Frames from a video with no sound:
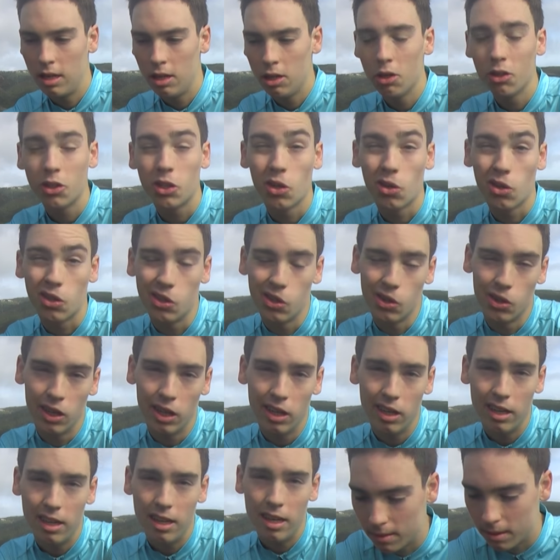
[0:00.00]
You'll go through
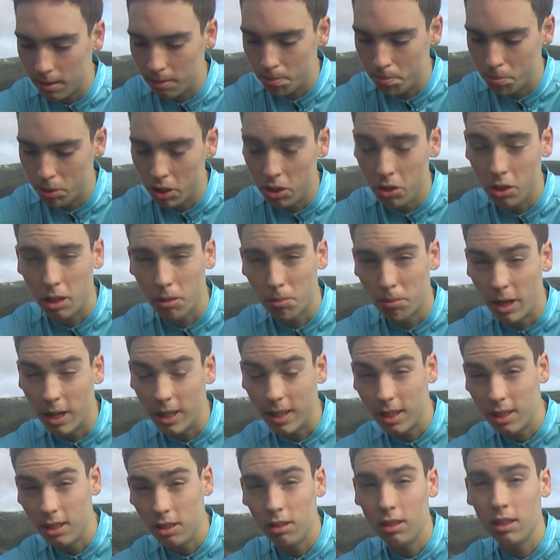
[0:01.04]
it, but you can
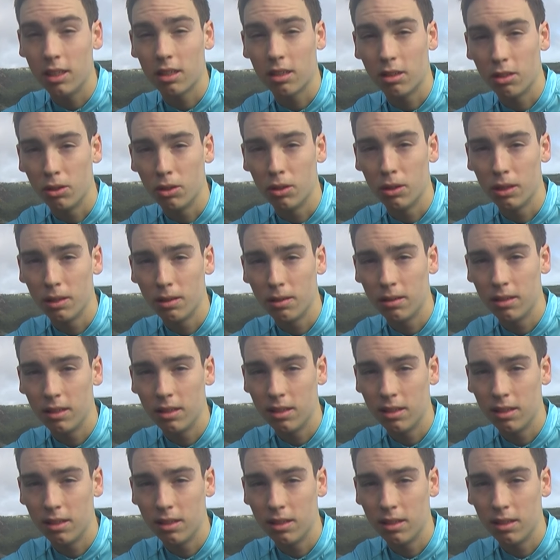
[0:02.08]
make it, you can get through it.